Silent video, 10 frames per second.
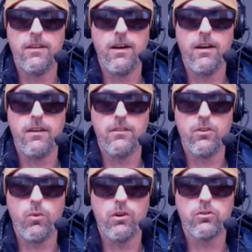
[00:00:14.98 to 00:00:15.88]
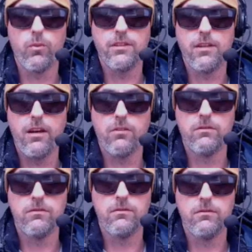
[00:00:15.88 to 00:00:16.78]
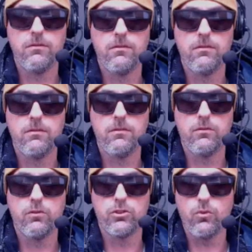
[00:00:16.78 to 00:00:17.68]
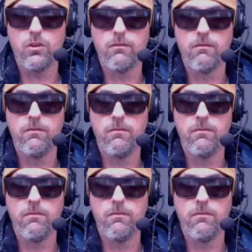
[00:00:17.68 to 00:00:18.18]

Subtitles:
the welterweight title for sure.